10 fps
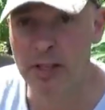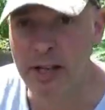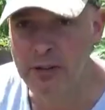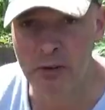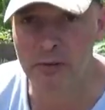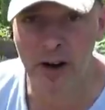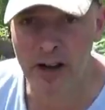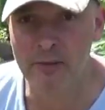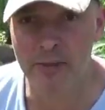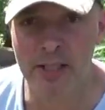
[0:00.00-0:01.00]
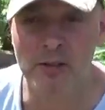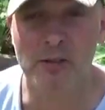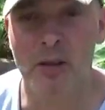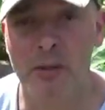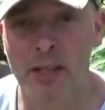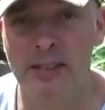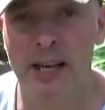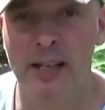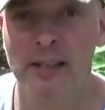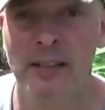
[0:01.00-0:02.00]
an extra 5 minutes or something like that,